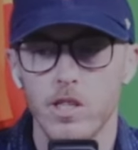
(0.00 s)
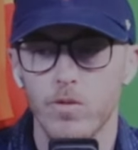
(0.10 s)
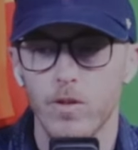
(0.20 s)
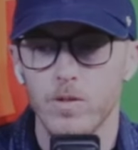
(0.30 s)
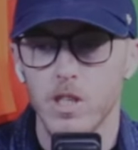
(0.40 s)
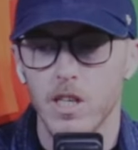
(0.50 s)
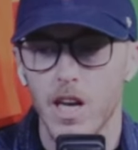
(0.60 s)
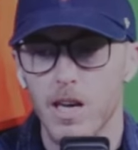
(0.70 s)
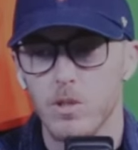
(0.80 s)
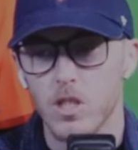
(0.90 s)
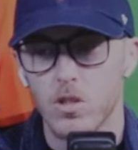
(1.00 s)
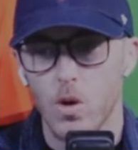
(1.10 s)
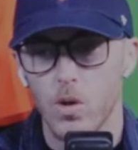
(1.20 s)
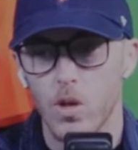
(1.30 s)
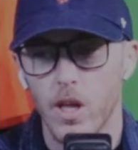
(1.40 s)
So 15 games in
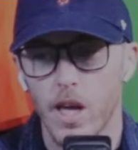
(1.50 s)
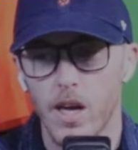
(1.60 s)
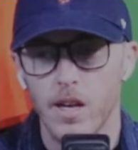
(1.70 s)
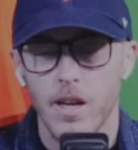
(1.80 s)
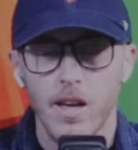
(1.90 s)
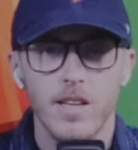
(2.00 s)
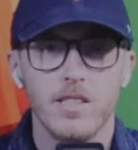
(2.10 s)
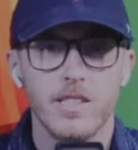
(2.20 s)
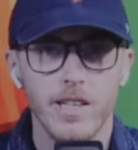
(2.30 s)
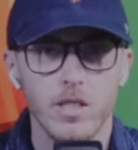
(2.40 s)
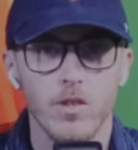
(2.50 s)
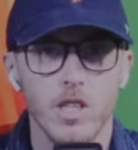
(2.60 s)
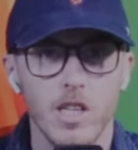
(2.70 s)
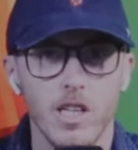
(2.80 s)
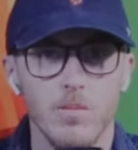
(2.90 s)
total. And 6 of the
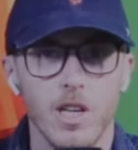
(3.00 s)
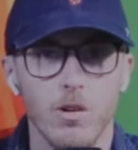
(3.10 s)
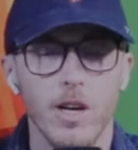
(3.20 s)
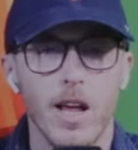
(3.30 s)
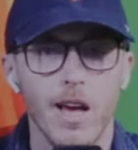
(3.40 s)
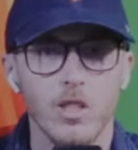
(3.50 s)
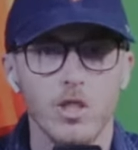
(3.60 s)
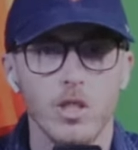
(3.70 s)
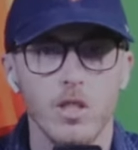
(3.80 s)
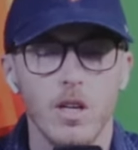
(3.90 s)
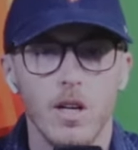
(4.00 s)
teams that are in action